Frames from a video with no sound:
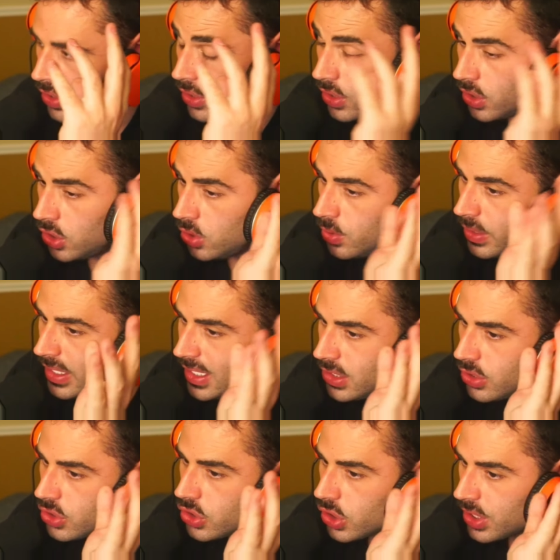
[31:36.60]
you need
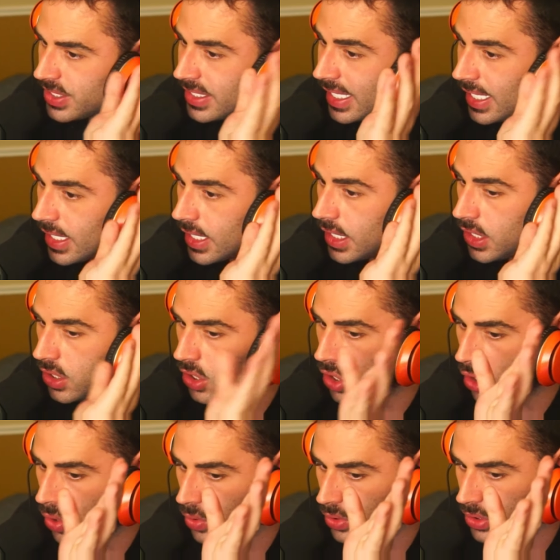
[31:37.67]
to start taking
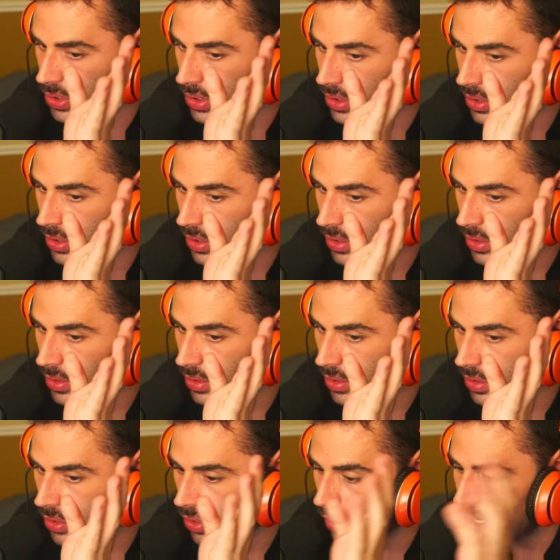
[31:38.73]
notes
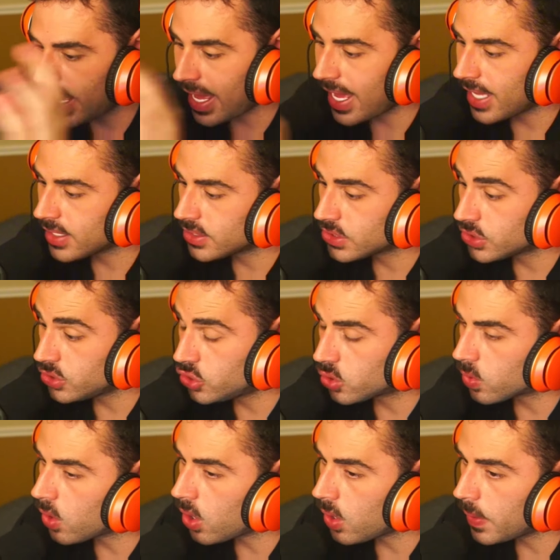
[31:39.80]
as
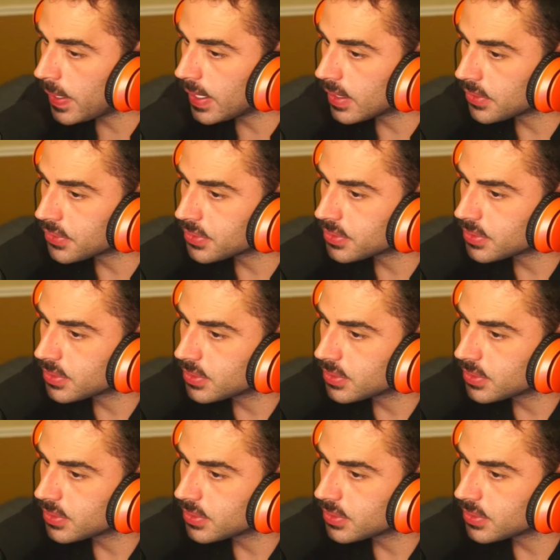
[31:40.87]
drawings.